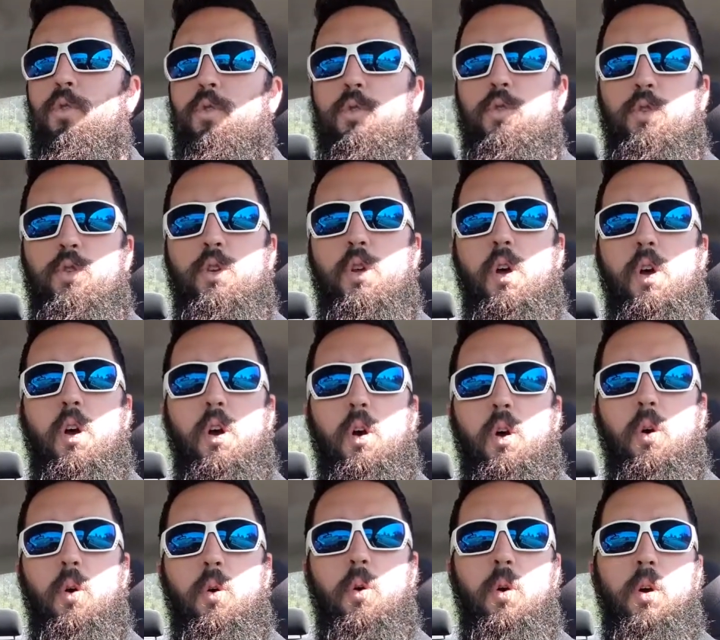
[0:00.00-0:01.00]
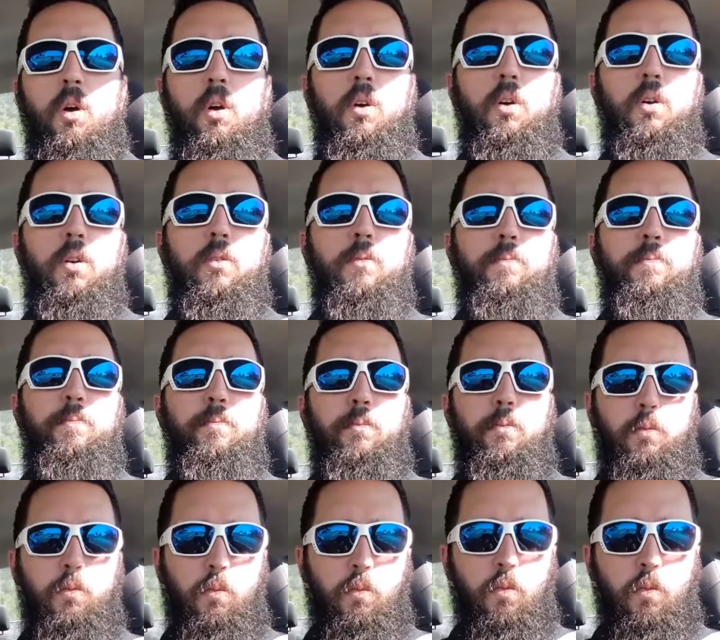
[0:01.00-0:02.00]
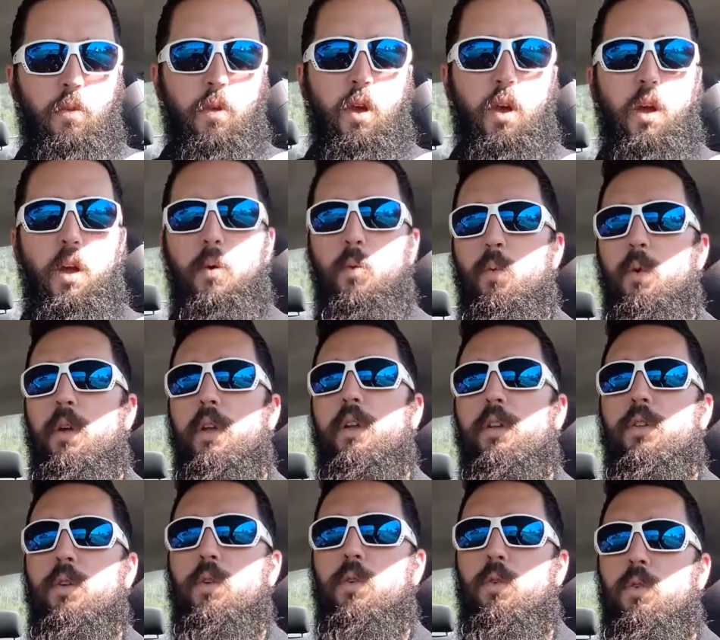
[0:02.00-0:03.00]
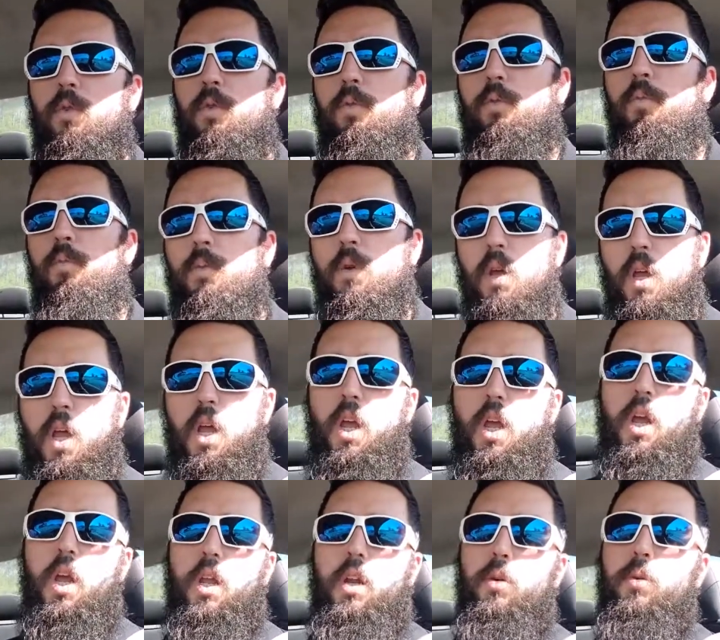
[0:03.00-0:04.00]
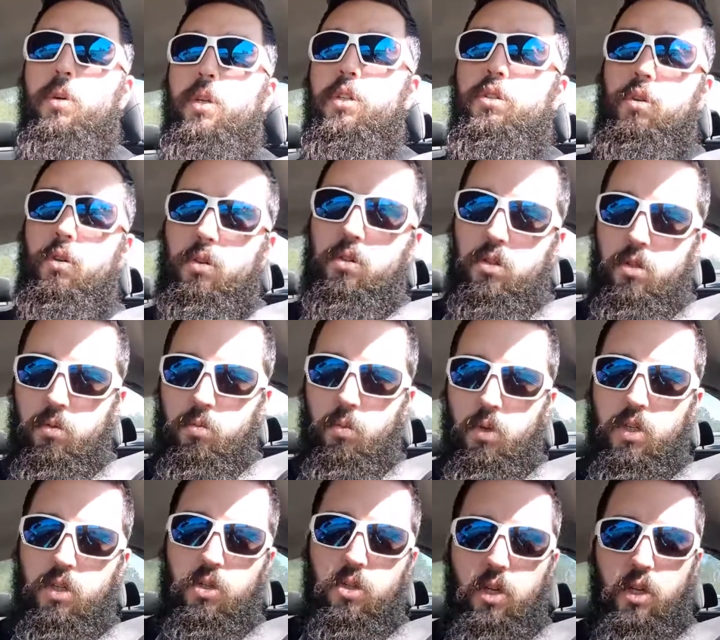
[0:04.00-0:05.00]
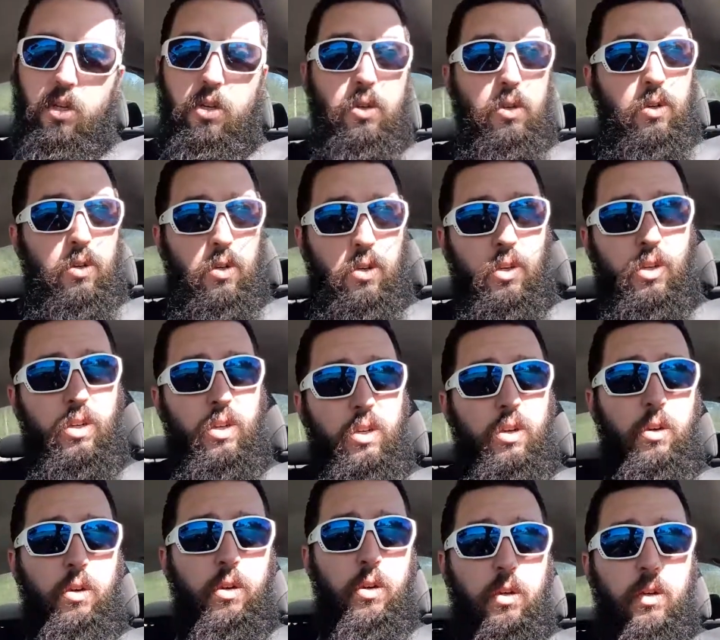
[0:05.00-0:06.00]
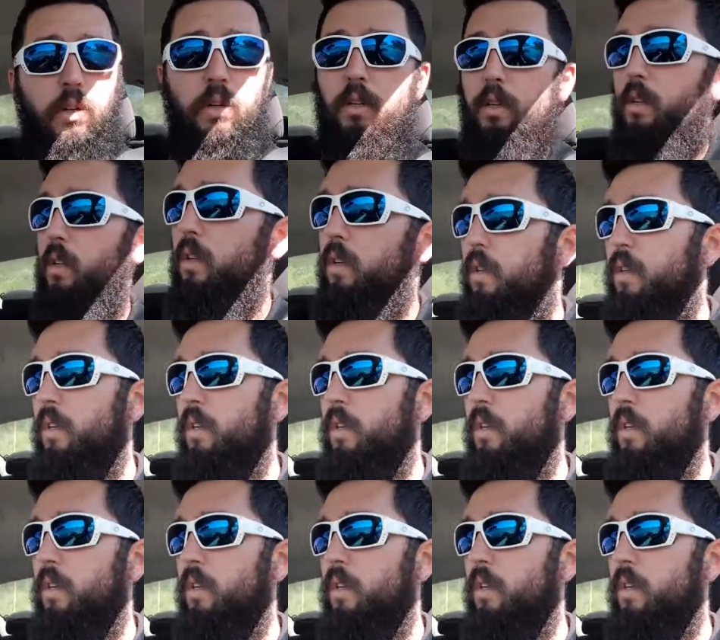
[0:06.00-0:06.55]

So I went home and researched as much as I could on